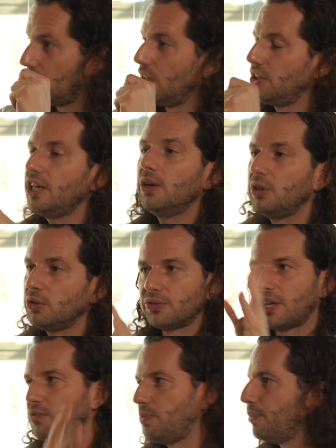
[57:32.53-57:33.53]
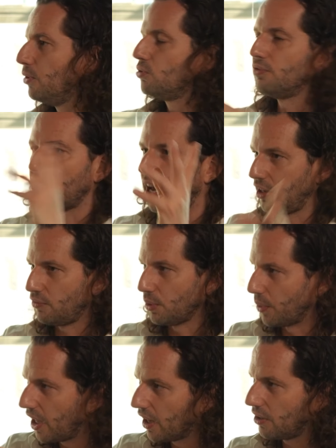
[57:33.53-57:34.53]
Here we don't ask people to fly
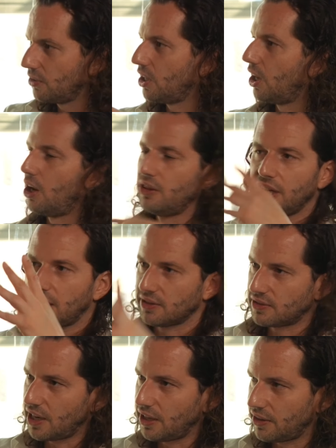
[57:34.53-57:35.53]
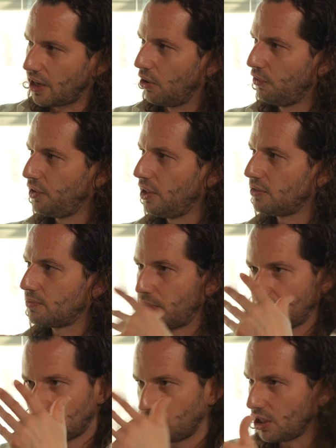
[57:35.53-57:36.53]
everywhere. They can stay in their office, but
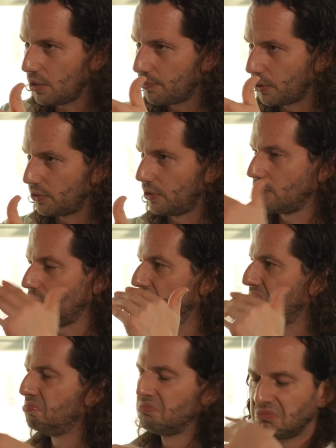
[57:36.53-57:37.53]
it's really important. So